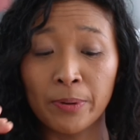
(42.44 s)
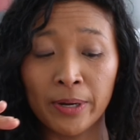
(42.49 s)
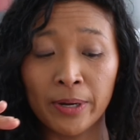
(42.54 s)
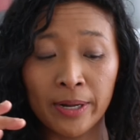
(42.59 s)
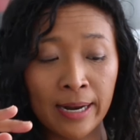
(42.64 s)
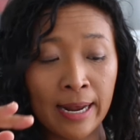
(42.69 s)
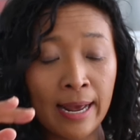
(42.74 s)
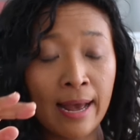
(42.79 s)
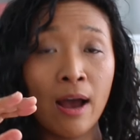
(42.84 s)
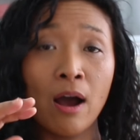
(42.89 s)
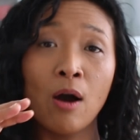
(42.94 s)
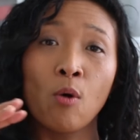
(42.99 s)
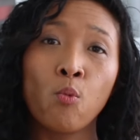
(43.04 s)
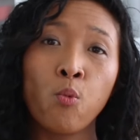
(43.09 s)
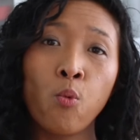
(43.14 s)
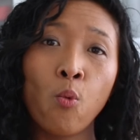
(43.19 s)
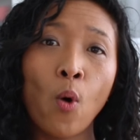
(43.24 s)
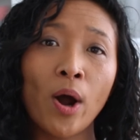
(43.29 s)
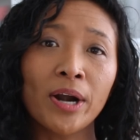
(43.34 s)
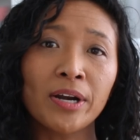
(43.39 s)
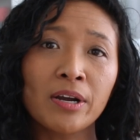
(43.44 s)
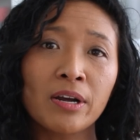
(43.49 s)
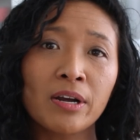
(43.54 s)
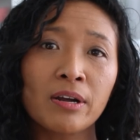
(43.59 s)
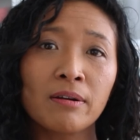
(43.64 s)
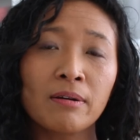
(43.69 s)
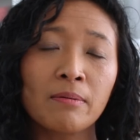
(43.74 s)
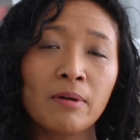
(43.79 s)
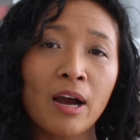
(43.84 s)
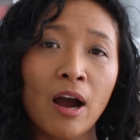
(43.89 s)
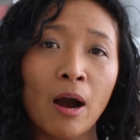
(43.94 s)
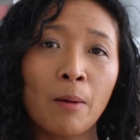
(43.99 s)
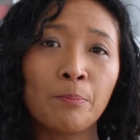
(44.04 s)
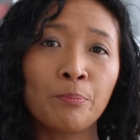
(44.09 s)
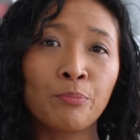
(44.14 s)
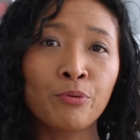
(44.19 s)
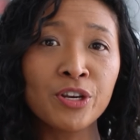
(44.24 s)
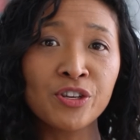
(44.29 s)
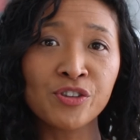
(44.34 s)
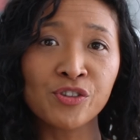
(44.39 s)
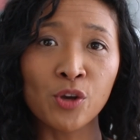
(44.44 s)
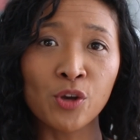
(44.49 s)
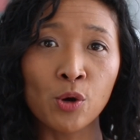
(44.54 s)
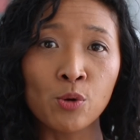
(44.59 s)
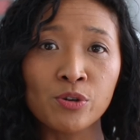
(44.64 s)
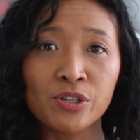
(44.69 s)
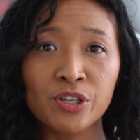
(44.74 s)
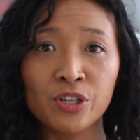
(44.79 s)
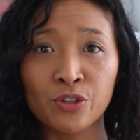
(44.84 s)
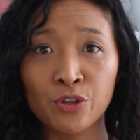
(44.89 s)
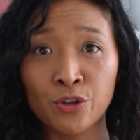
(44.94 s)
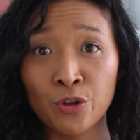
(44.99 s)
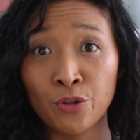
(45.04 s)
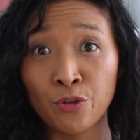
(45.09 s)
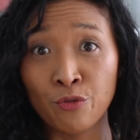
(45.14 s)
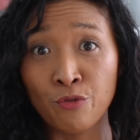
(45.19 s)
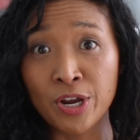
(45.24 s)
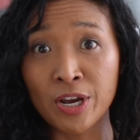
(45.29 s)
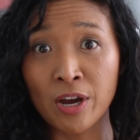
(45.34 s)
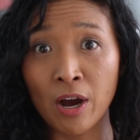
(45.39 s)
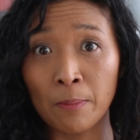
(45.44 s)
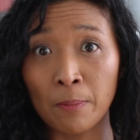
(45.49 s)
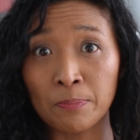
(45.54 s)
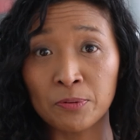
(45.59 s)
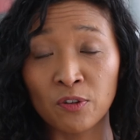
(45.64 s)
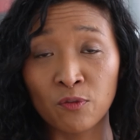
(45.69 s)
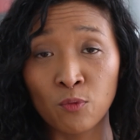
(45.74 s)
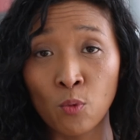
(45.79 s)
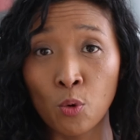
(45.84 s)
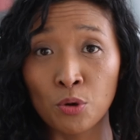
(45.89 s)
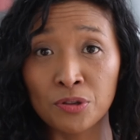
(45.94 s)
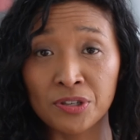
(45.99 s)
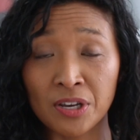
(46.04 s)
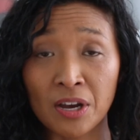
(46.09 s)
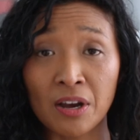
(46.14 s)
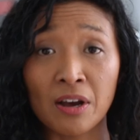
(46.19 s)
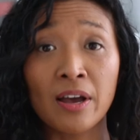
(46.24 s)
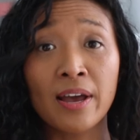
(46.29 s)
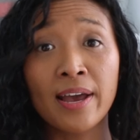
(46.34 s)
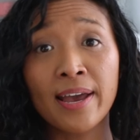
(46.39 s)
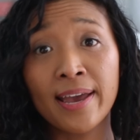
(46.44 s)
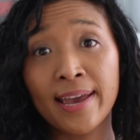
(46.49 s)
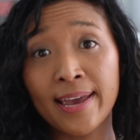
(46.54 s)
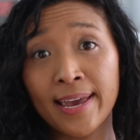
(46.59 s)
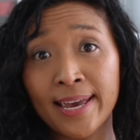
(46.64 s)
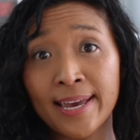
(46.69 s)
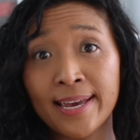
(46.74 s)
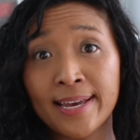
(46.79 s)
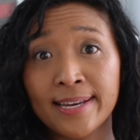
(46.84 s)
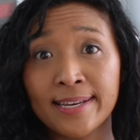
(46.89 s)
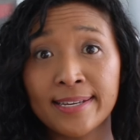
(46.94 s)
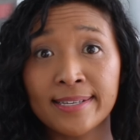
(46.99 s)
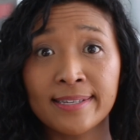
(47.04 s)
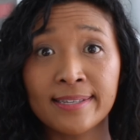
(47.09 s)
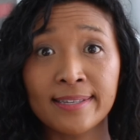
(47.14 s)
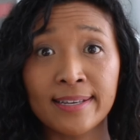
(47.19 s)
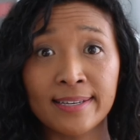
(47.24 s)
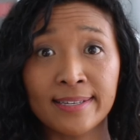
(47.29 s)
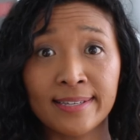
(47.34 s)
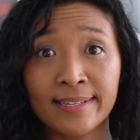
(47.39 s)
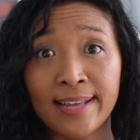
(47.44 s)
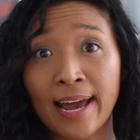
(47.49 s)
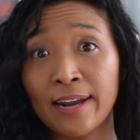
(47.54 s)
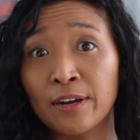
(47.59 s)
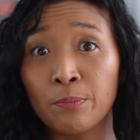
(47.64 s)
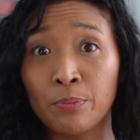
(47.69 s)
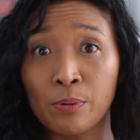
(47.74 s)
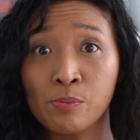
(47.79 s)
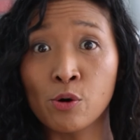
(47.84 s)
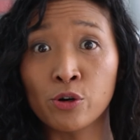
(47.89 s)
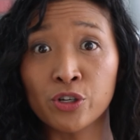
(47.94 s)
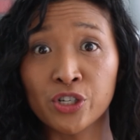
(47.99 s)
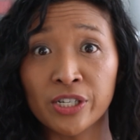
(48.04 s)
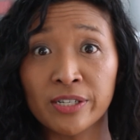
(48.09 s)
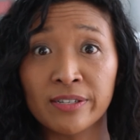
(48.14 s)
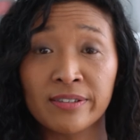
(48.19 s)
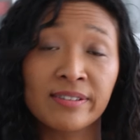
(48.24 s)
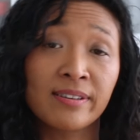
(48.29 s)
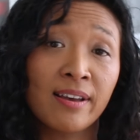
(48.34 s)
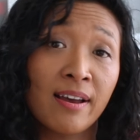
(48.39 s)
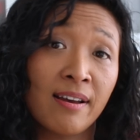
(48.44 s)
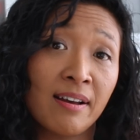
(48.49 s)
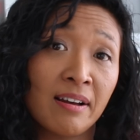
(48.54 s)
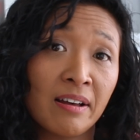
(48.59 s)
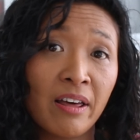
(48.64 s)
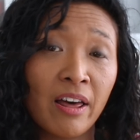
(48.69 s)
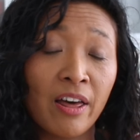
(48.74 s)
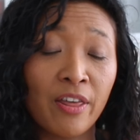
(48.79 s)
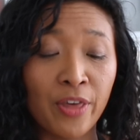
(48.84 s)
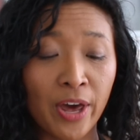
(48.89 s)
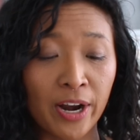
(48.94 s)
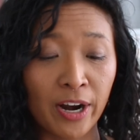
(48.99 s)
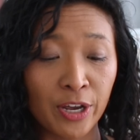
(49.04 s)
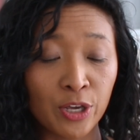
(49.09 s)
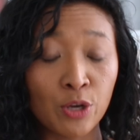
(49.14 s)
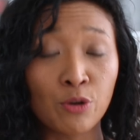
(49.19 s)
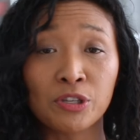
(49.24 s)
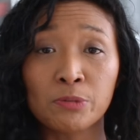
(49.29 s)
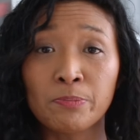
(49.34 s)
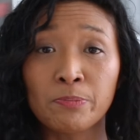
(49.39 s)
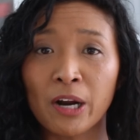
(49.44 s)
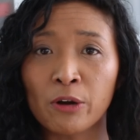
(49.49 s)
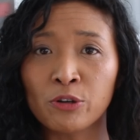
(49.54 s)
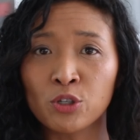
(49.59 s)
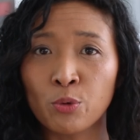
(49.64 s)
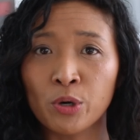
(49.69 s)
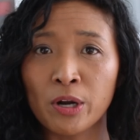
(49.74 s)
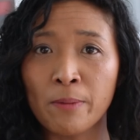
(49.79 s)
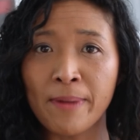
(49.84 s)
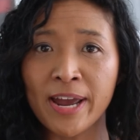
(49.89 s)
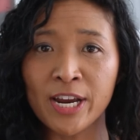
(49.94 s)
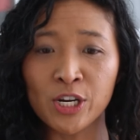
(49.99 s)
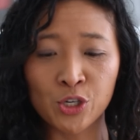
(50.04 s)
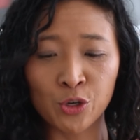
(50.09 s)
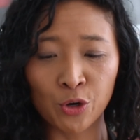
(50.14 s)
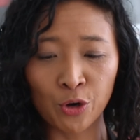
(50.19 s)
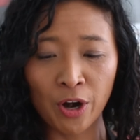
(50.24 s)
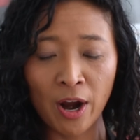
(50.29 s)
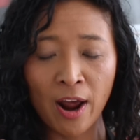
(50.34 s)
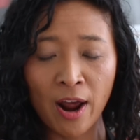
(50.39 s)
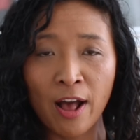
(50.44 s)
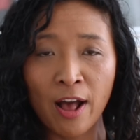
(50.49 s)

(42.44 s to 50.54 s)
but one cup pre-soaked to three cups of water is the standard proportions uh, that I use. But I just want to make sure